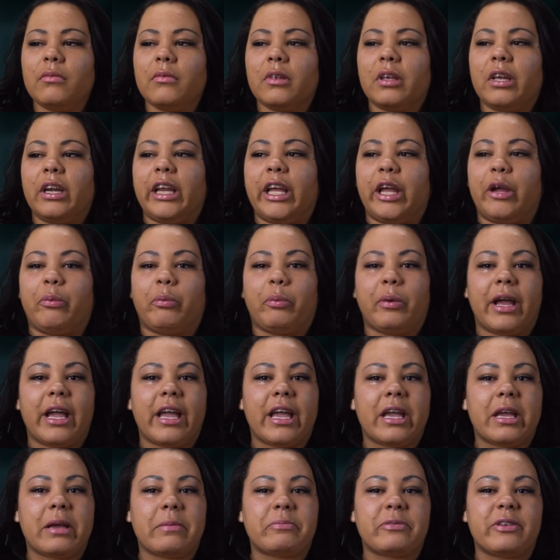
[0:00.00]
gonna get
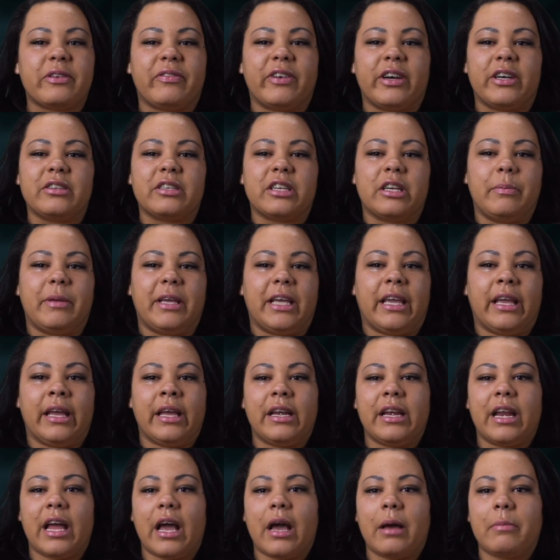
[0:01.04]
raped, if I was gonna be
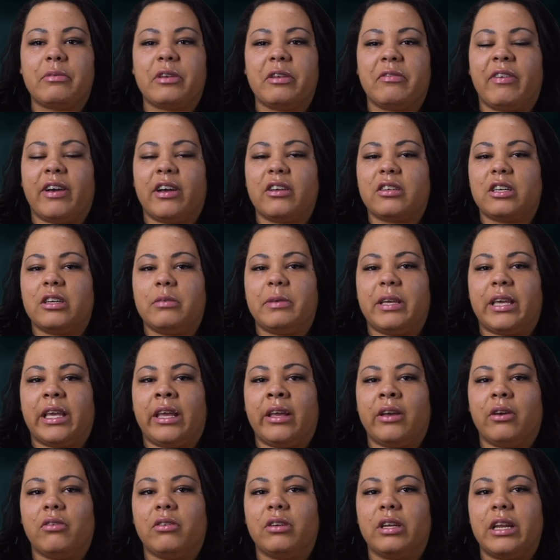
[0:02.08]
kidnapped, if I was gonna be
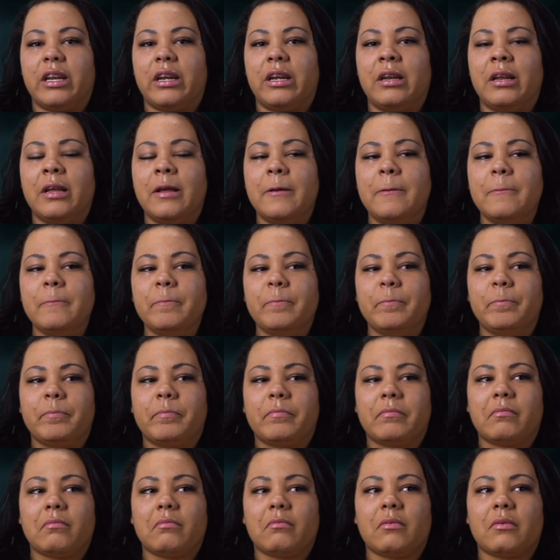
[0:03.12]
killed, and
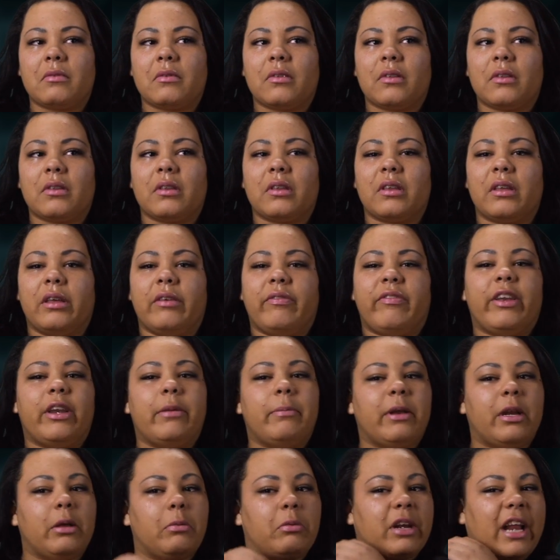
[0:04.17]
if
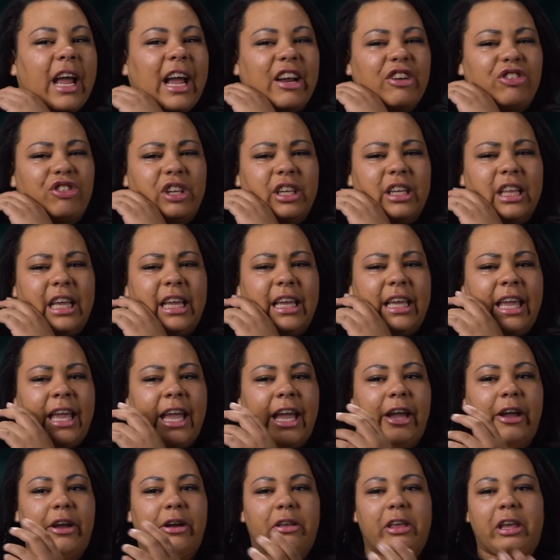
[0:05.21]
anybody would actually like
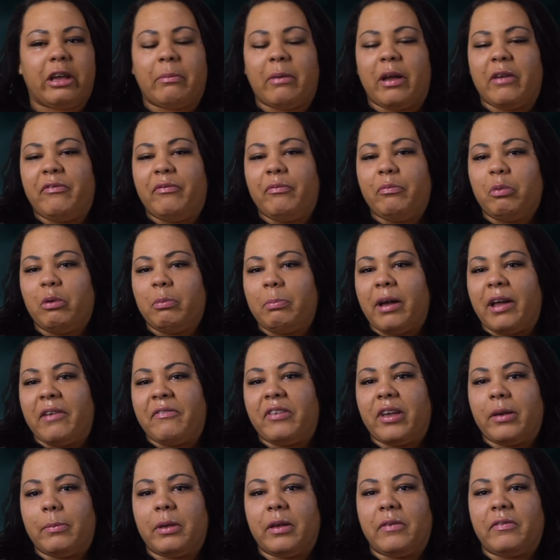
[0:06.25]
care, like would my
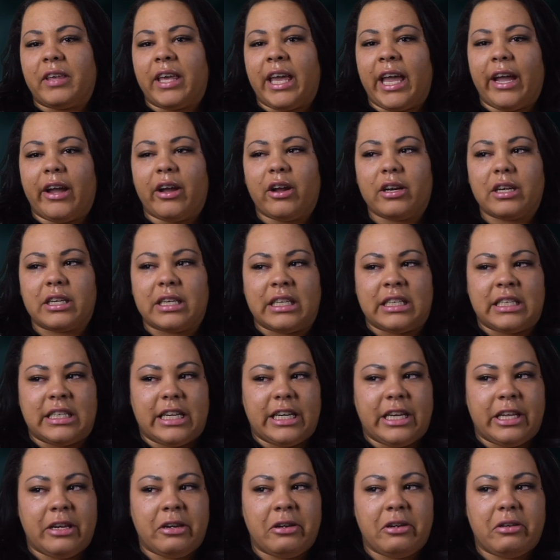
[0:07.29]
family have cared, because
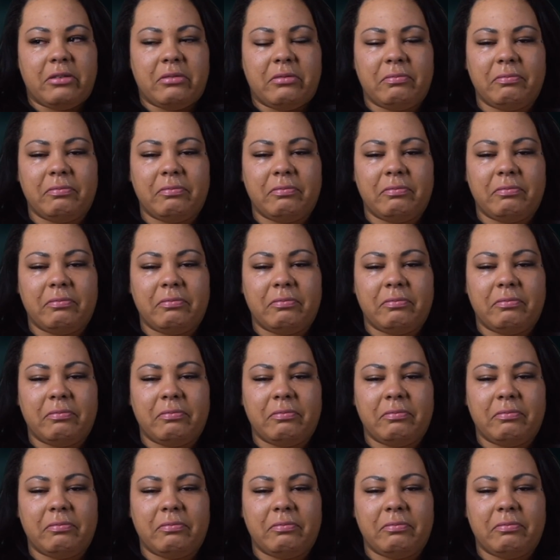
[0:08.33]
they didn't